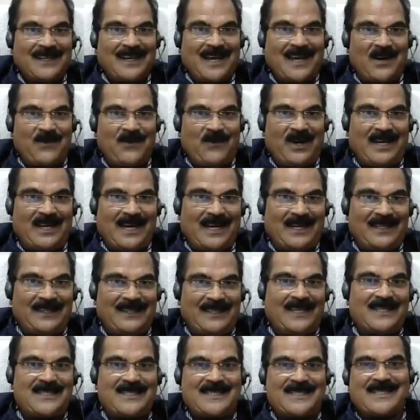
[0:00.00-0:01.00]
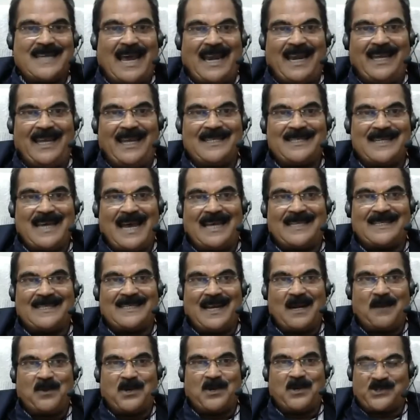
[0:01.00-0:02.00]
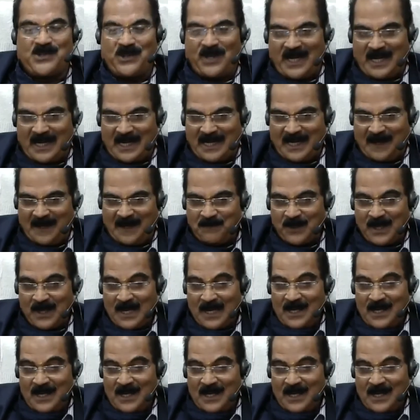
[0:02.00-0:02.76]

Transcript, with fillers: converted this challenge as an opportunity.